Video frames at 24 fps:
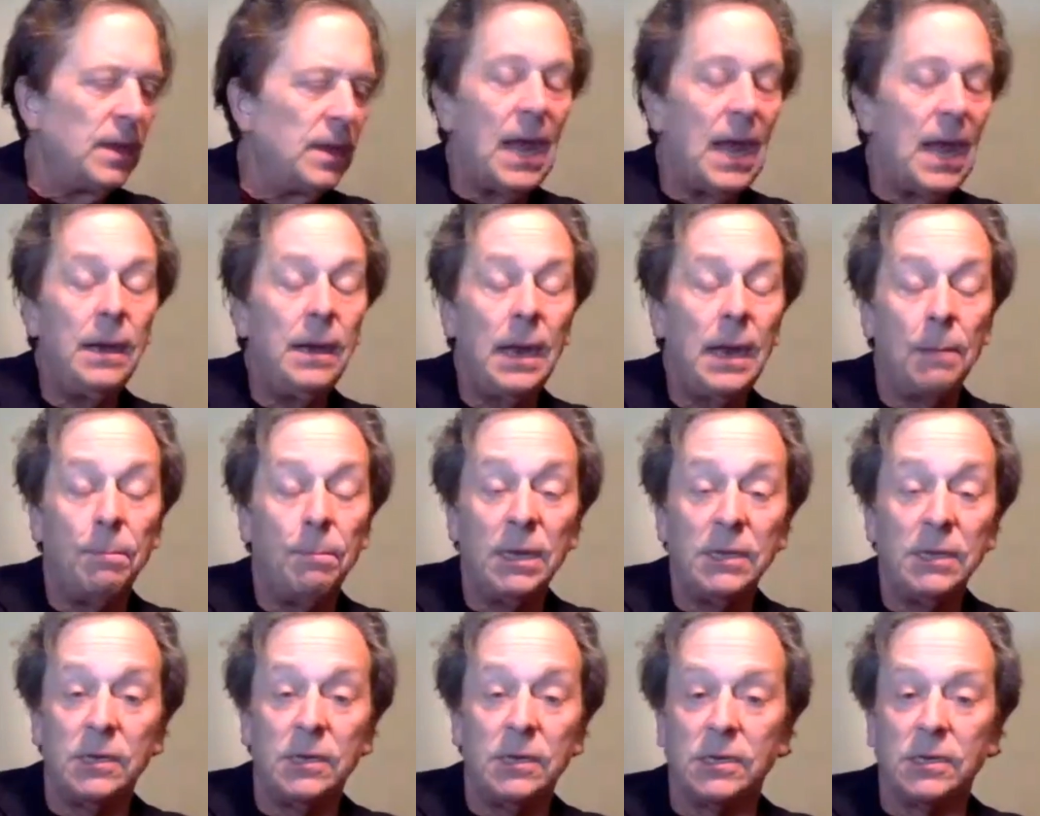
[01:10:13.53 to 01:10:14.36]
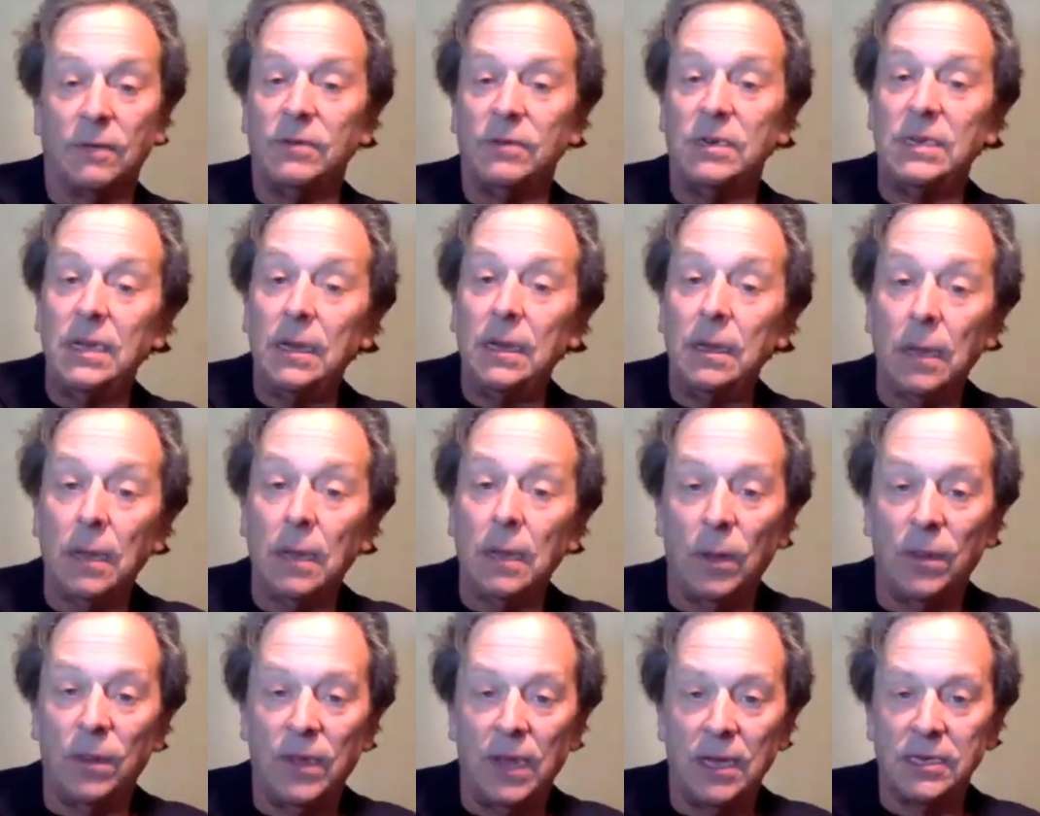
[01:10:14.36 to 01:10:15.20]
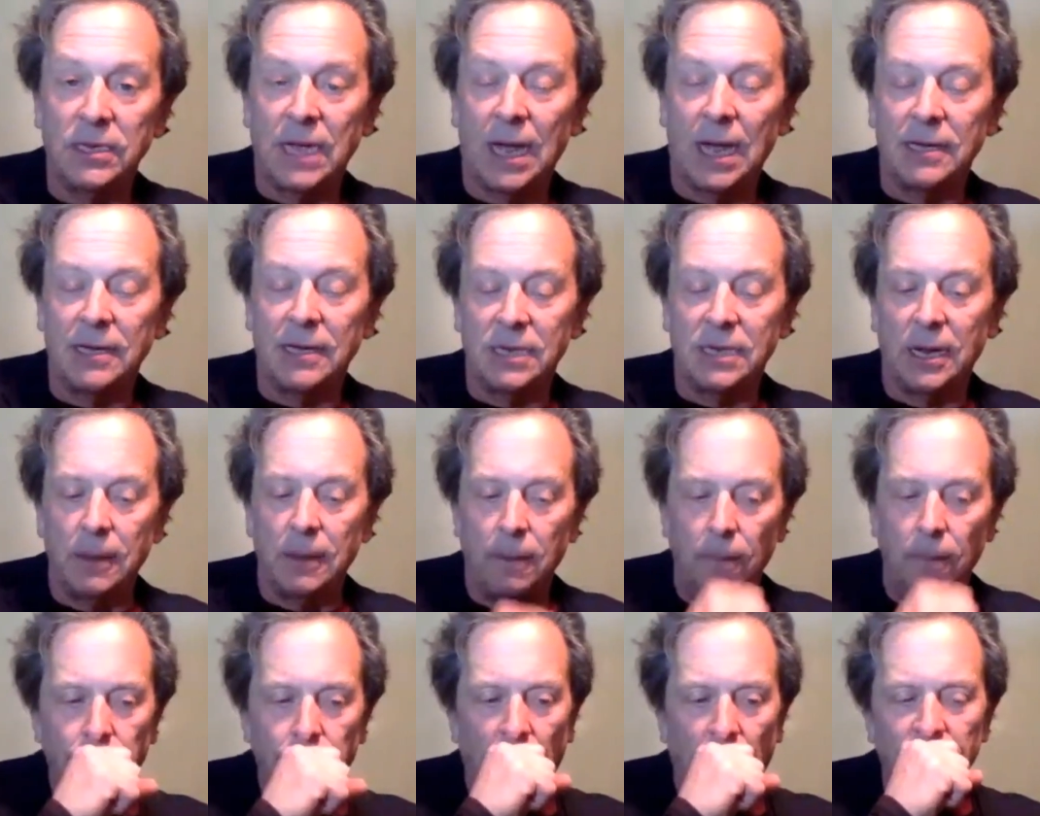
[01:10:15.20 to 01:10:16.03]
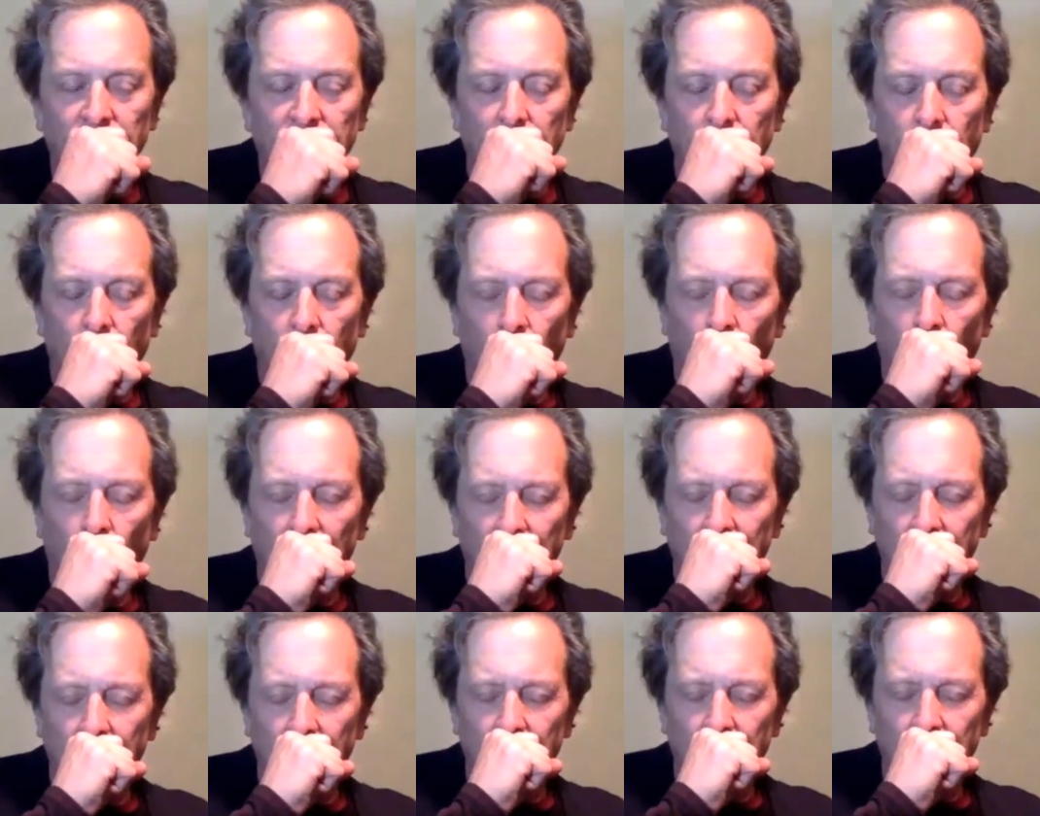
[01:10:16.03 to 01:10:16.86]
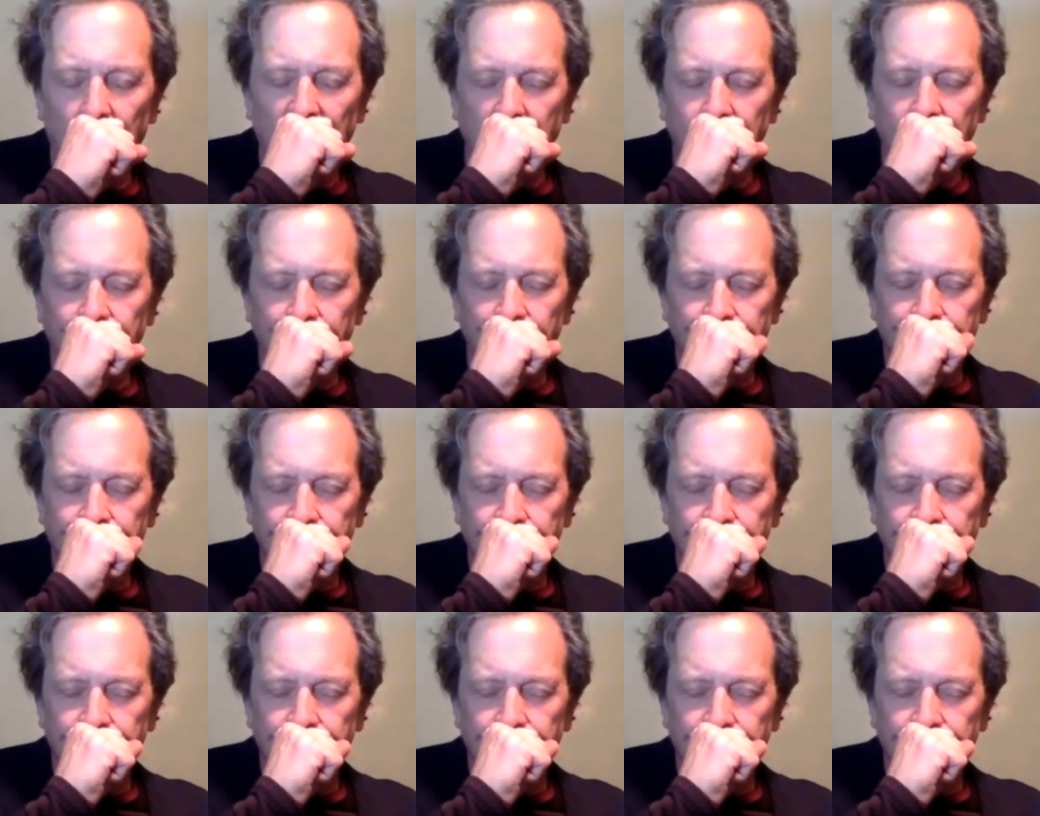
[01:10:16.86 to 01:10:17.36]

day-to-day business of dealing with the assassinate of the Warren Commission